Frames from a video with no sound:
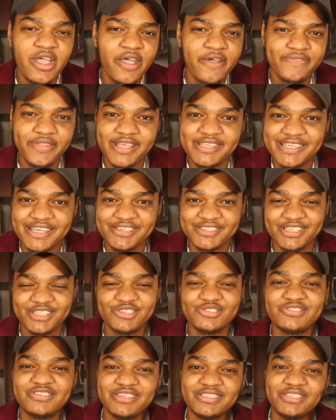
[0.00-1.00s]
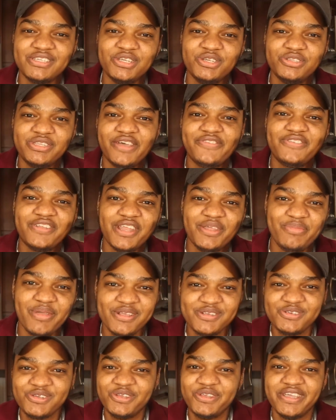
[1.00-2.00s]
if that sounds interesting to you, definitely
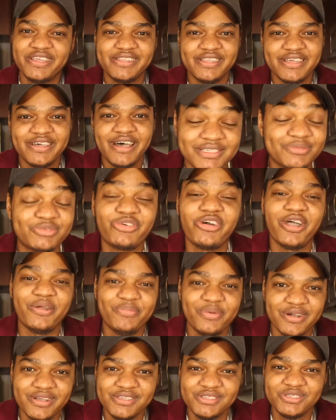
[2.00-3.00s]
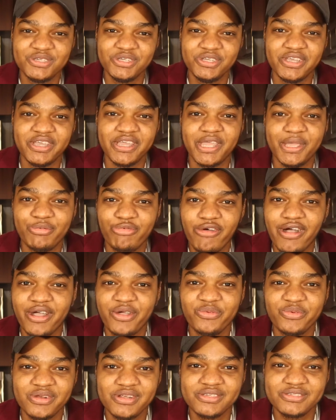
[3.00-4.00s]
make sure you hit the subscribe button so you can keep
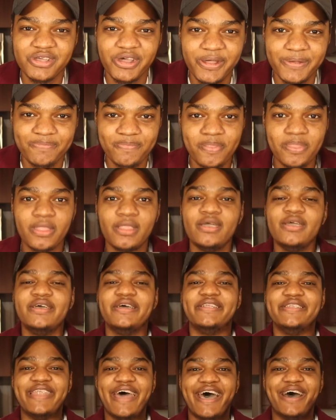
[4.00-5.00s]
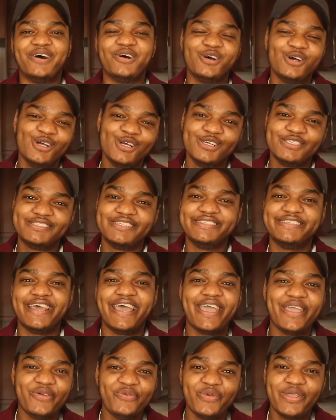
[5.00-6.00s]
rocking with us. All right. Now,
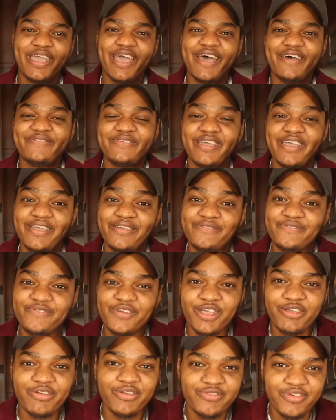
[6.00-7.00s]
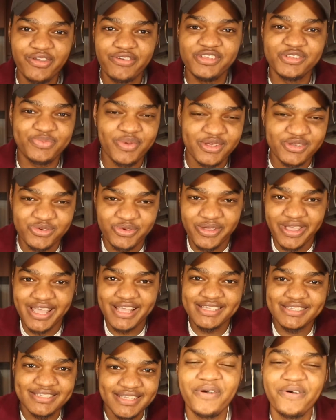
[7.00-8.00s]
today, we have a very, very special
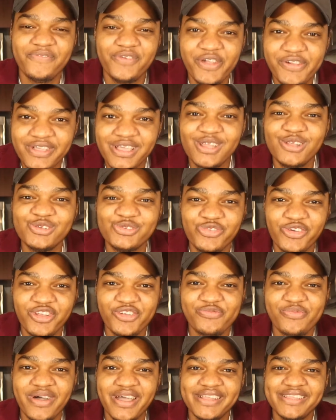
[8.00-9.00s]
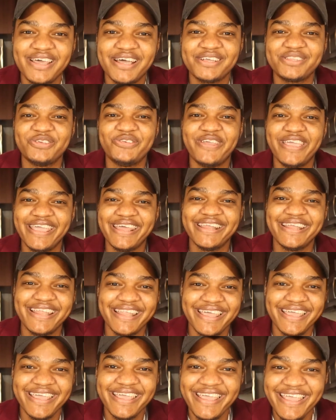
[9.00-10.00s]
guest. A very close friend of mine, Dr. Hannah
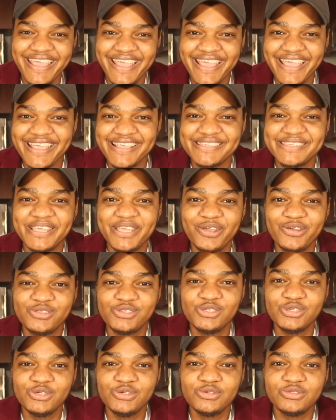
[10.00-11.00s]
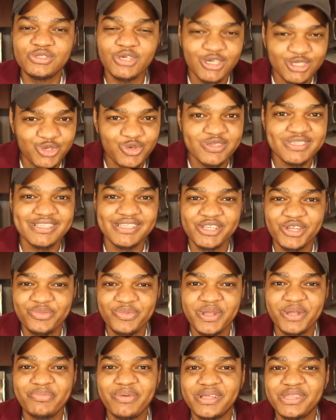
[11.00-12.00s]
Lant, is here to talk to us a little
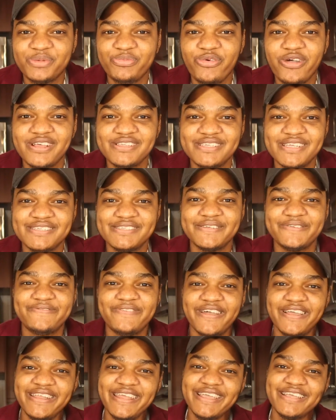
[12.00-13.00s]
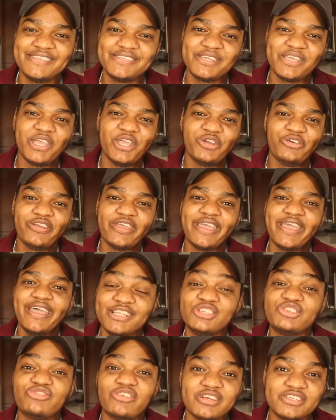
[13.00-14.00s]
bit about the process of finding and securing
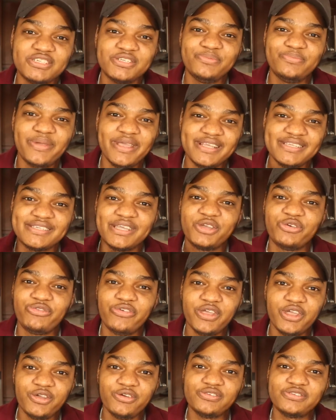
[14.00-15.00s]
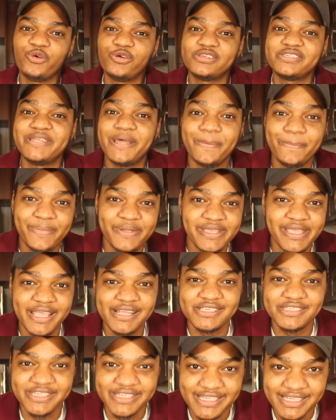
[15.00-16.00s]
instruction-based careers for STEM
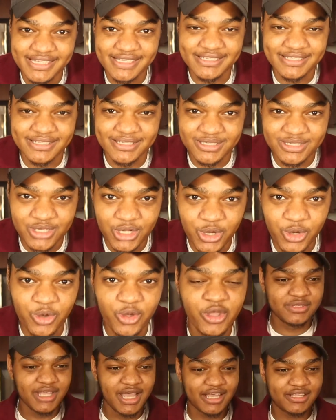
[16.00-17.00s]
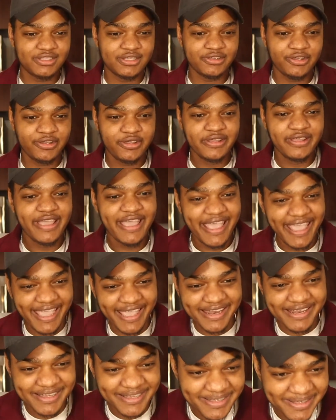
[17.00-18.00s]
PhDs. And so, Dr.
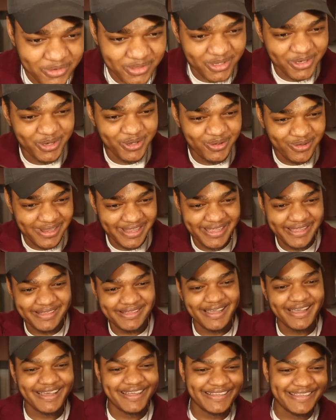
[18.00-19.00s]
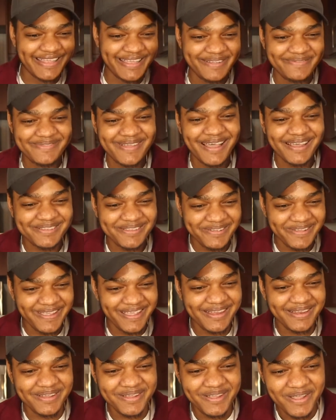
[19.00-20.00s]
Hannah, the newly Dean, Dr.
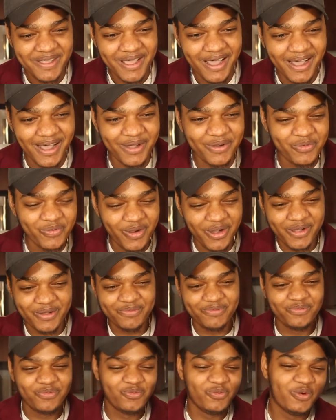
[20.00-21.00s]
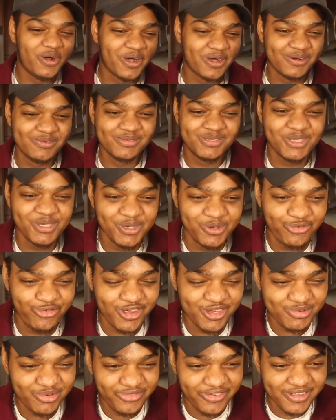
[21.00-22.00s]
Hannah, welcome to
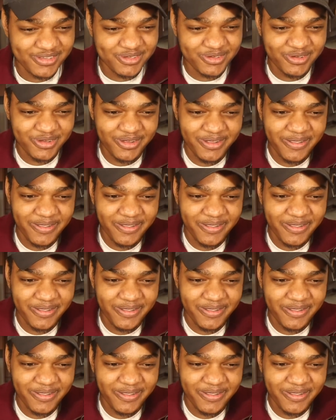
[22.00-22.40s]
Fresh Professor.